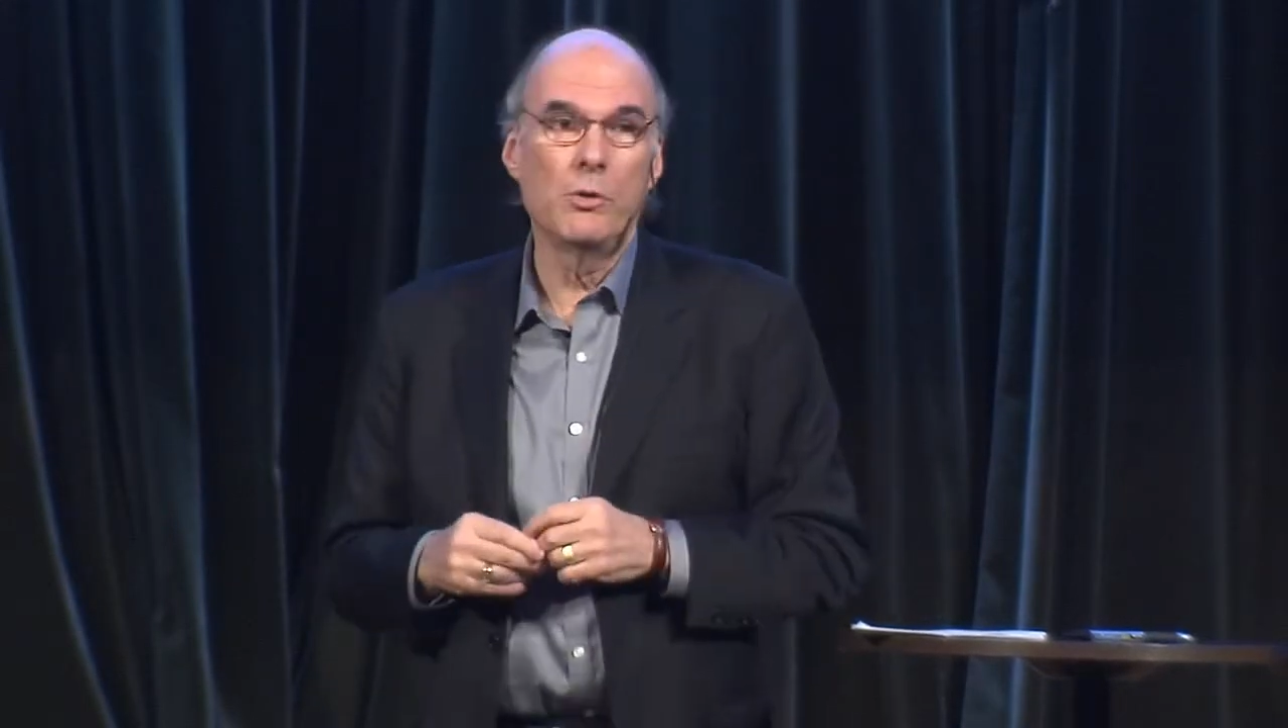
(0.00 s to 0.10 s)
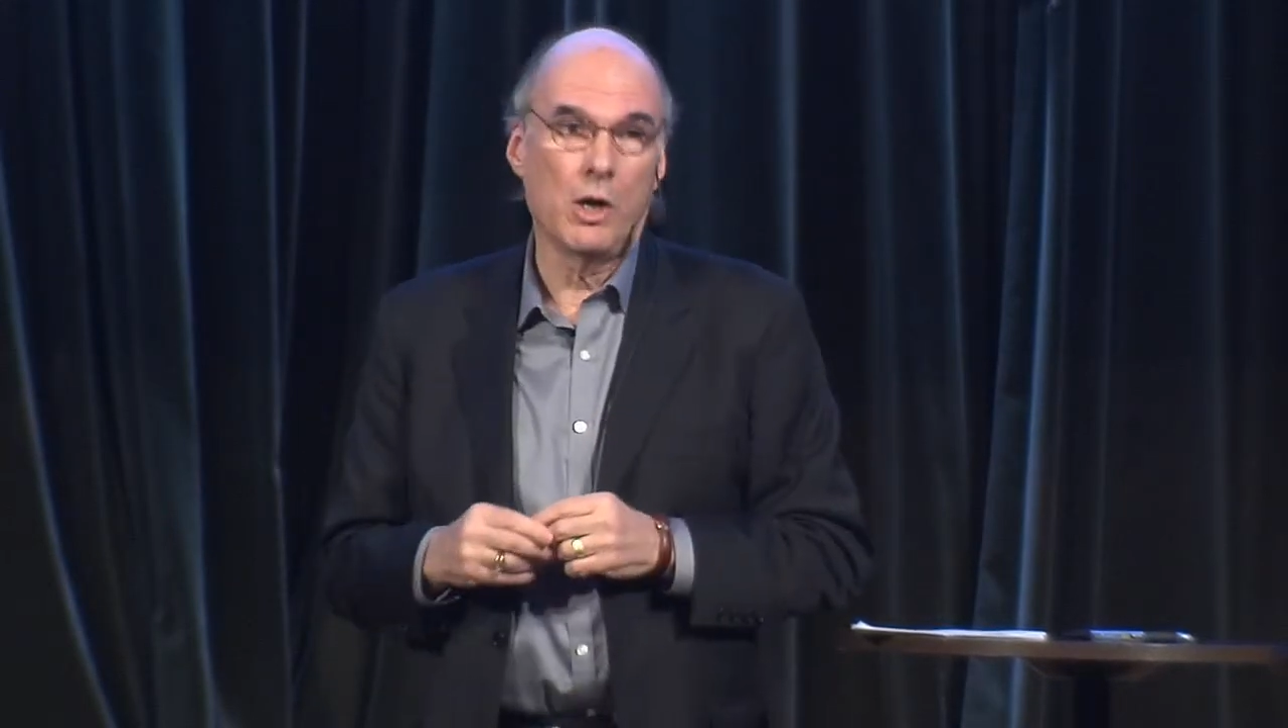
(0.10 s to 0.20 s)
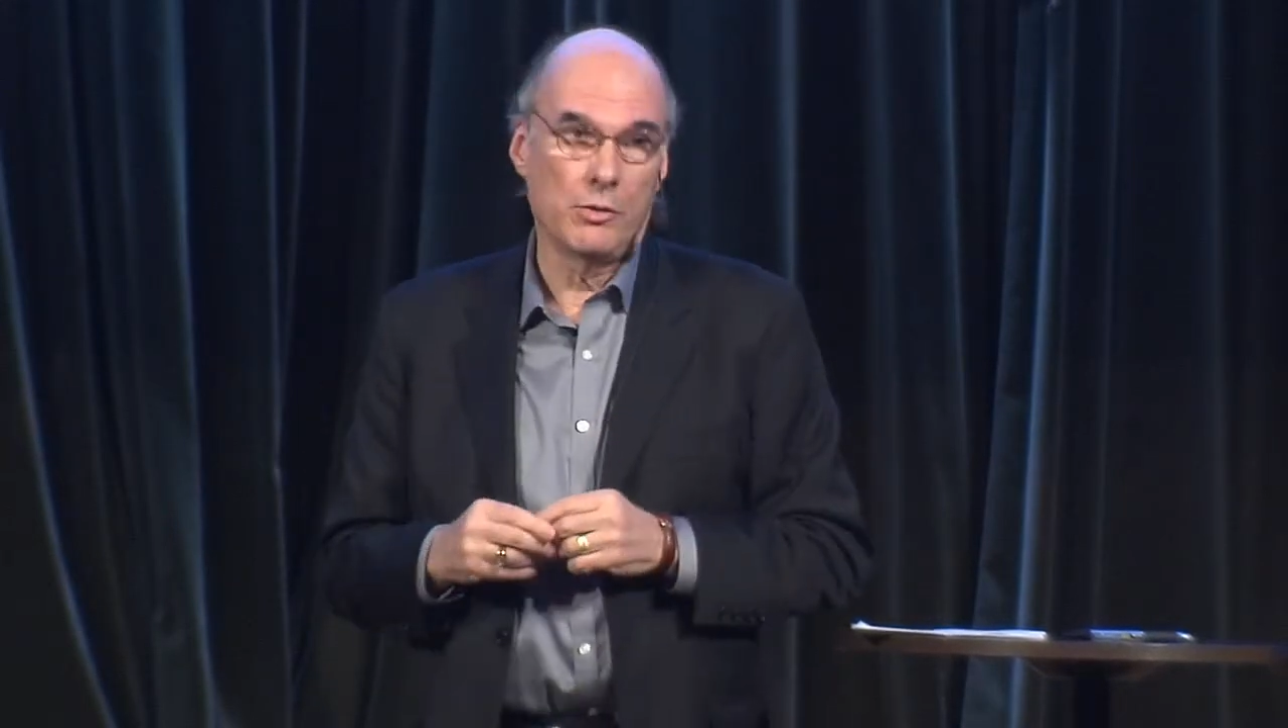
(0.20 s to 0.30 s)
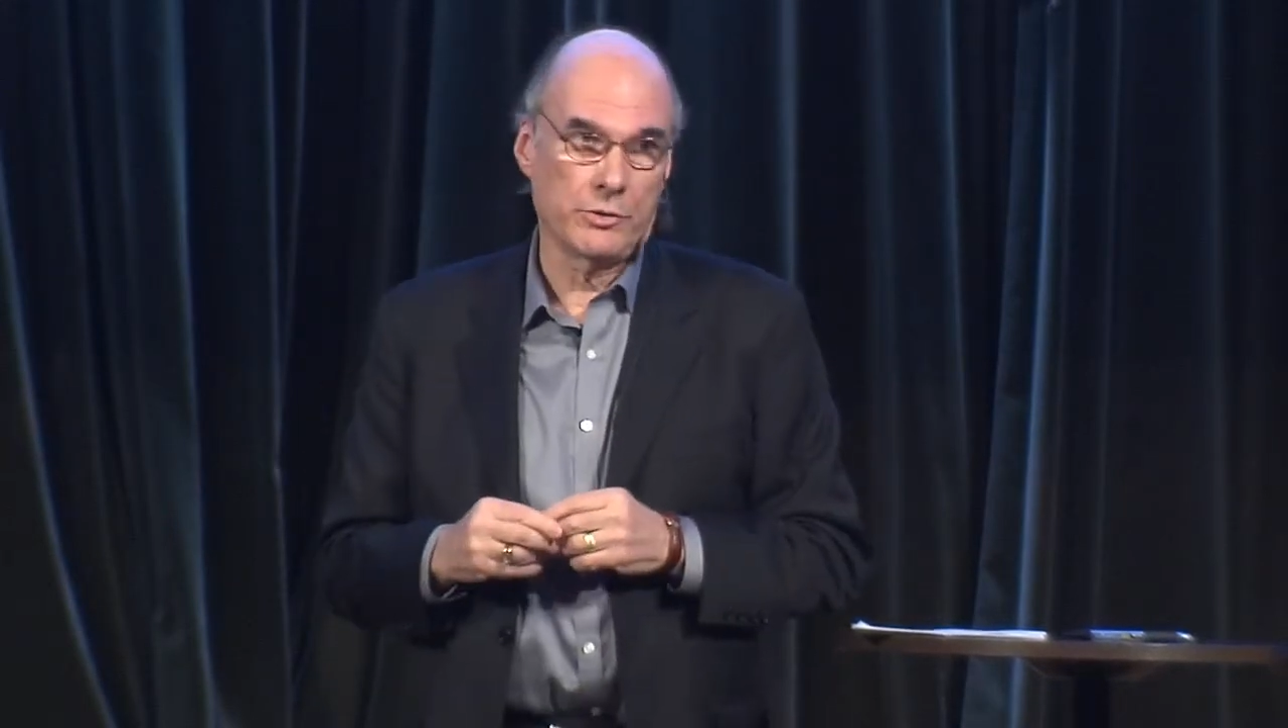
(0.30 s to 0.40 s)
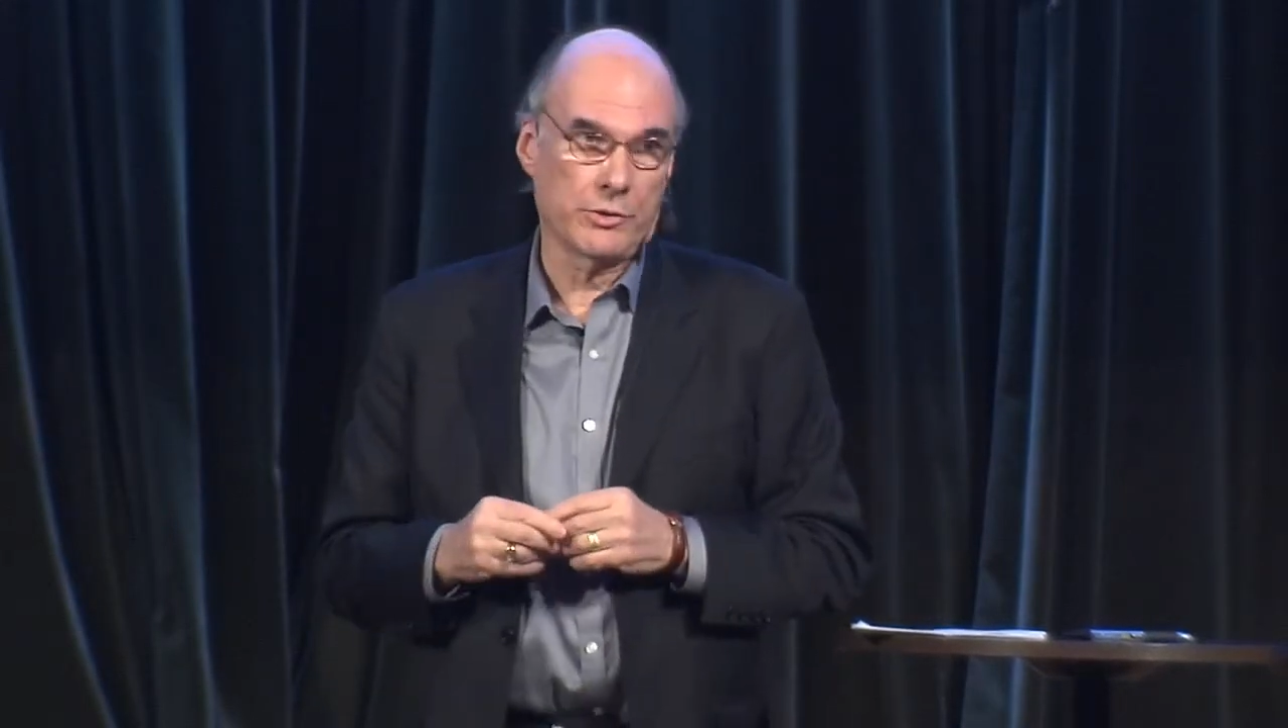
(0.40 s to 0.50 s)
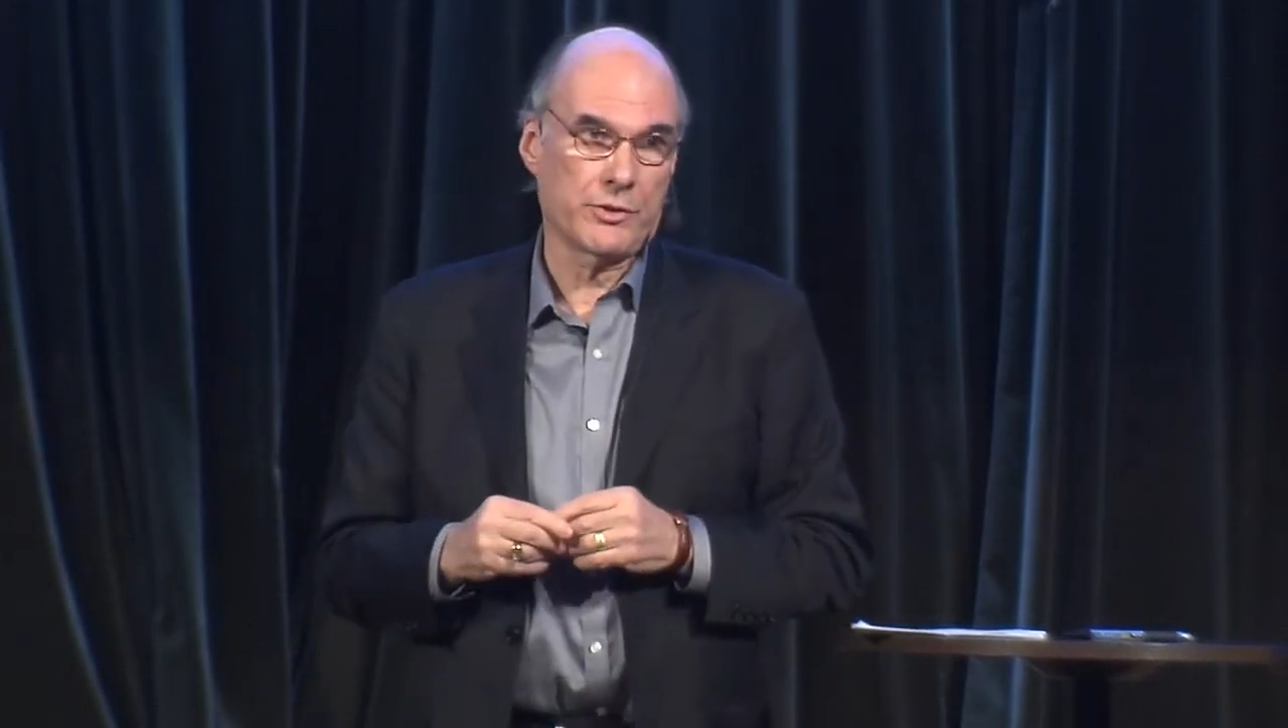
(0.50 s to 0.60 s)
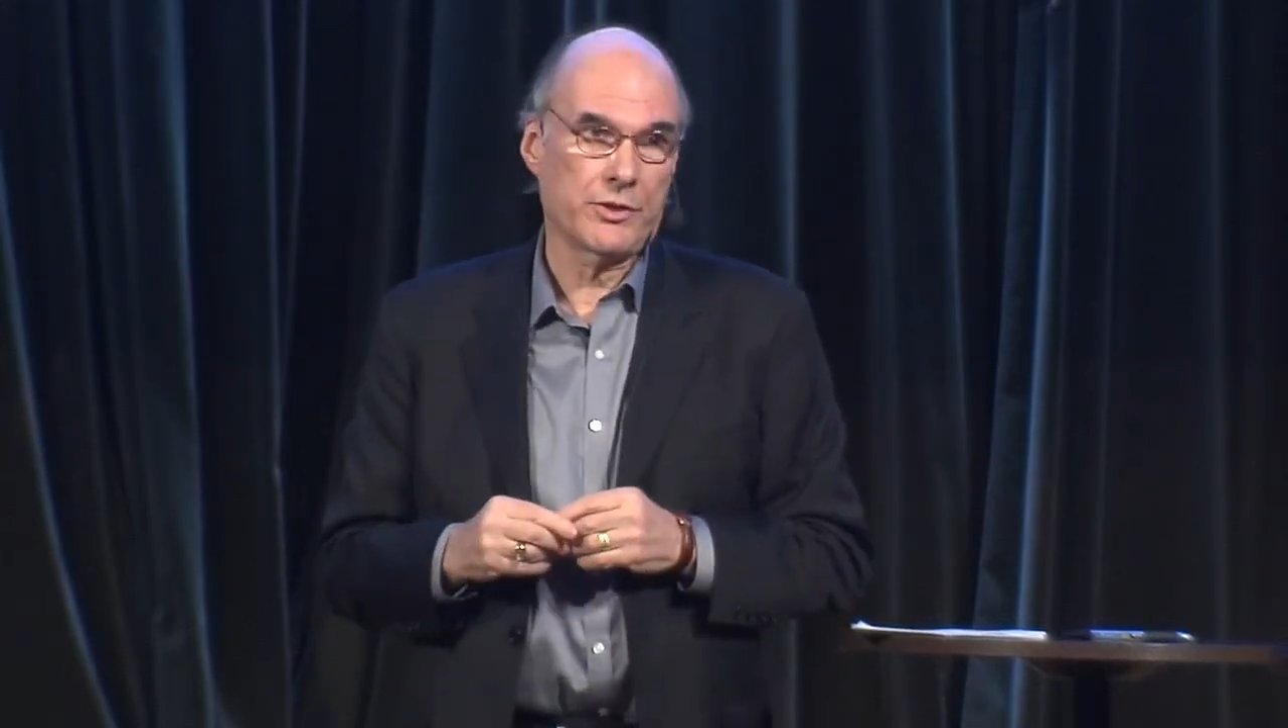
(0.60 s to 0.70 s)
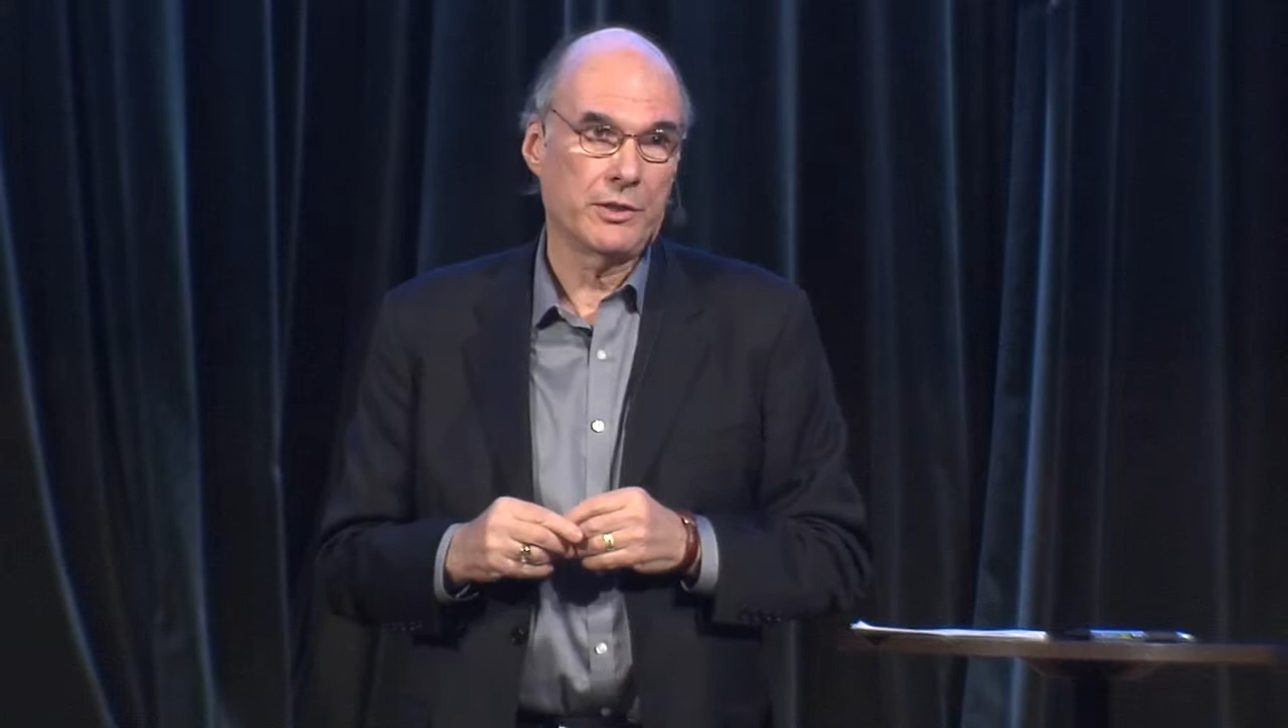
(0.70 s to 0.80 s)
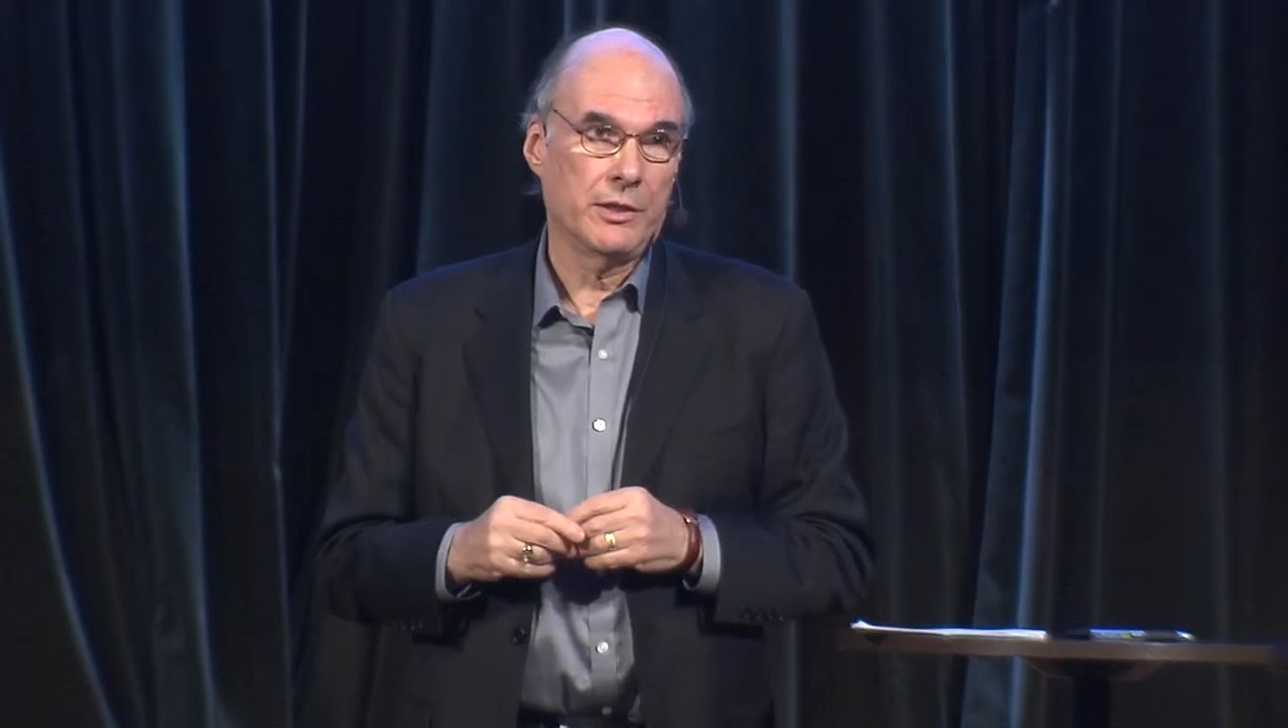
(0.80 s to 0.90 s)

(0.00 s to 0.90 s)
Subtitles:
owners.